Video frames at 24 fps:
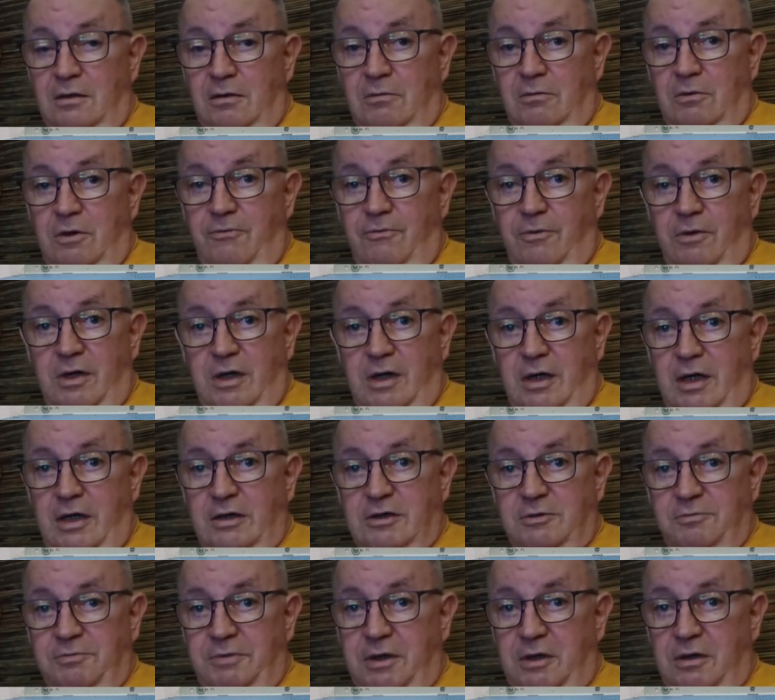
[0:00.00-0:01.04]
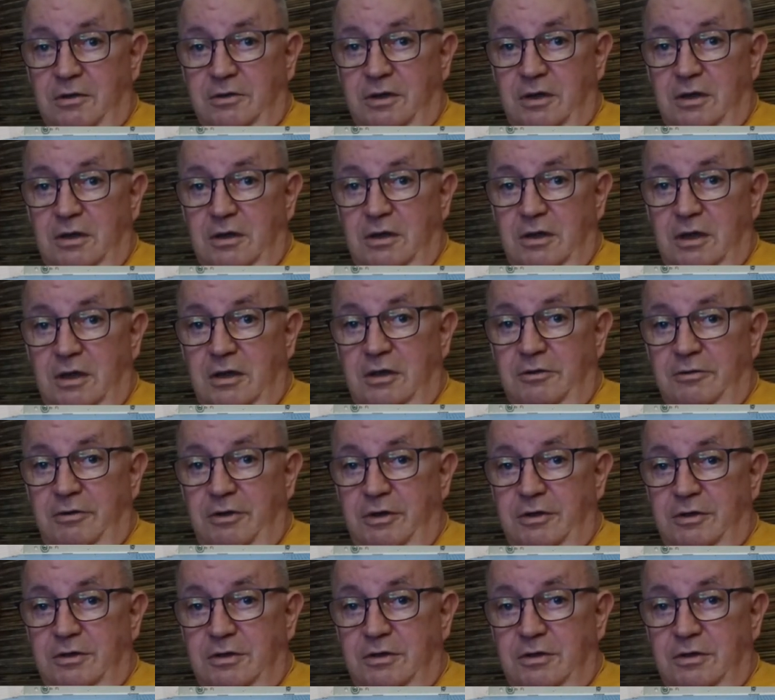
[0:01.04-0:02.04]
We've already had some healthy increases.